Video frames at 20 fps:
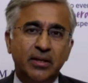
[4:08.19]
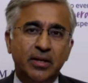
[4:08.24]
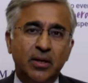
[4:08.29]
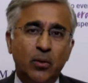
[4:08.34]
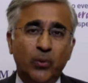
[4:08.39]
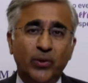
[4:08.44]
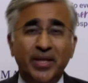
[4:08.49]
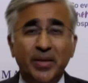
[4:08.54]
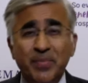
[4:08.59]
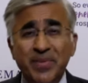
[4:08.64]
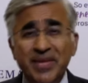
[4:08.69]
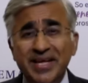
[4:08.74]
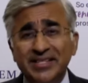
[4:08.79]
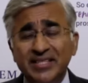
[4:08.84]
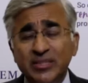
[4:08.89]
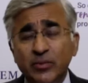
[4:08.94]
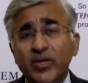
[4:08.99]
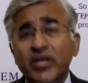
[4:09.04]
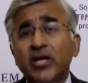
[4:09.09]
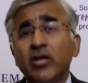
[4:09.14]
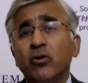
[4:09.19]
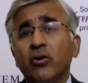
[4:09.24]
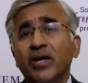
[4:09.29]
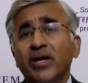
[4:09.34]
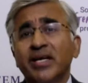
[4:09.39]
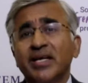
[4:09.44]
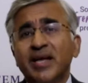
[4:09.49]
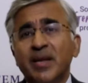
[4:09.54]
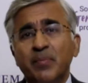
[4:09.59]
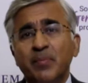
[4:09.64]
What that means is we need to look
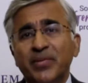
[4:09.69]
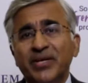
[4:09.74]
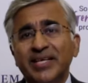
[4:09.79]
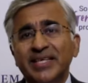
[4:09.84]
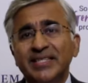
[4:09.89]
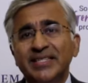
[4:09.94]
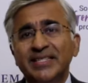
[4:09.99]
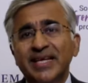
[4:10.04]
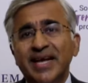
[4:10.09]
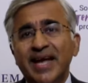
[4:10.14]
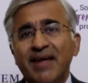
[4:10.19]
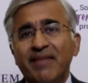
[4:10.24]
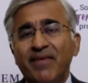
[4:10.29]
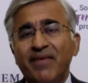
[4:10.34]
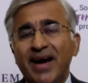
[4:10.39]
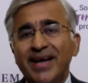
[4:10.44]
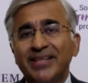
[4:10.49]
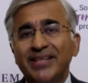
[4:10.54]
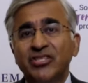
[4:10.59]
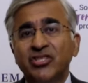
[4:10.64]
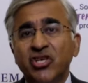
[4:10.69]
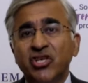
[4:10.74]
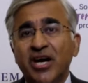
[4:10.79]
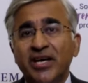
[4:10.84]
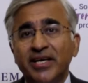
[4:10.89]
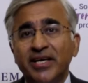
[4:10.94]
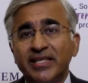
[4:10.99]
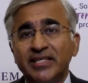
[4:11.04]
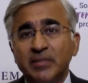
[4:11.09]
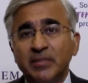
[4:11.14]
at companies that have either
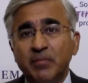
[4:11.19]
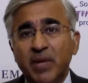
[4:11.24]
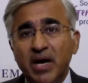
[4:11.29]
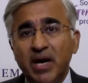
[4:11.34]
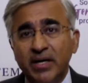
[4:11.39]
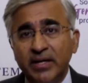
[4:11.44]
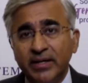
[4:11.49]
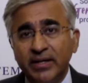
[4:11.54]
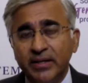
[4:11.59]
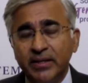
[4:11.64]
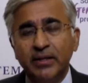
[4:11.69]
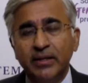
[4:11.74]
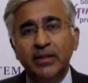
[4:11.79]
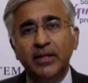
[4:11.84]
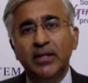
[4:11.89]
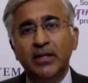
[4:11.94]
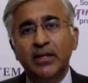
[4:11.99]
China as a market